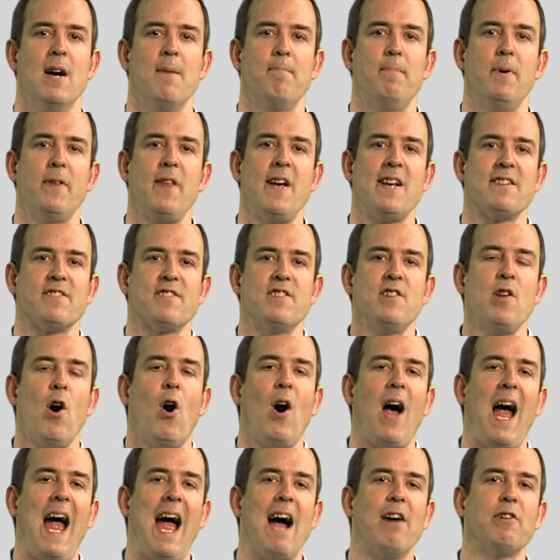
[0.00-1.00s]
But that's
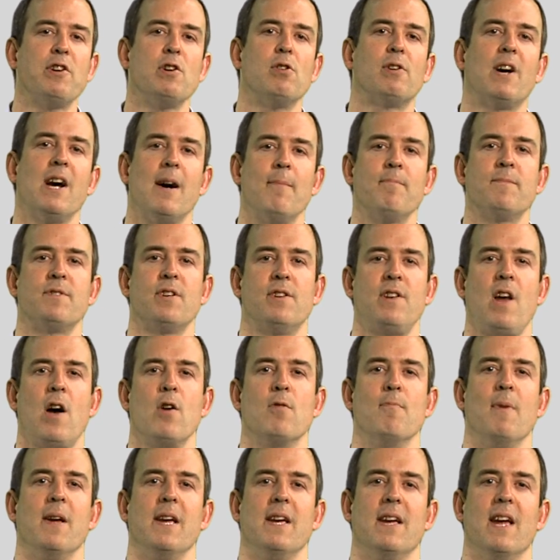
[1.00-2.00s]
not how you'll come to know
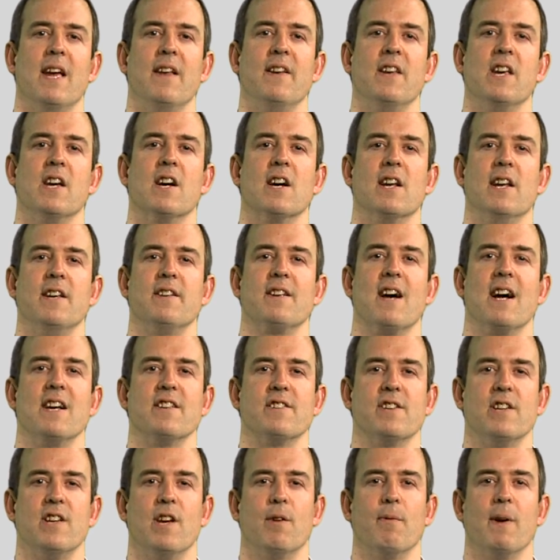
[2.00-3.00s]
me in the early
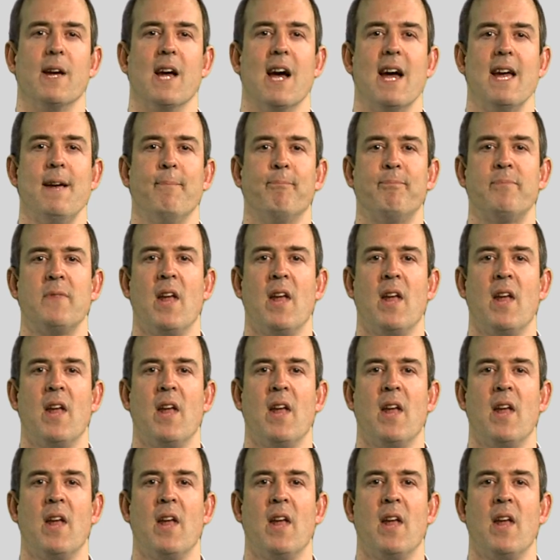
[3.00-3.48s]
days at UEA.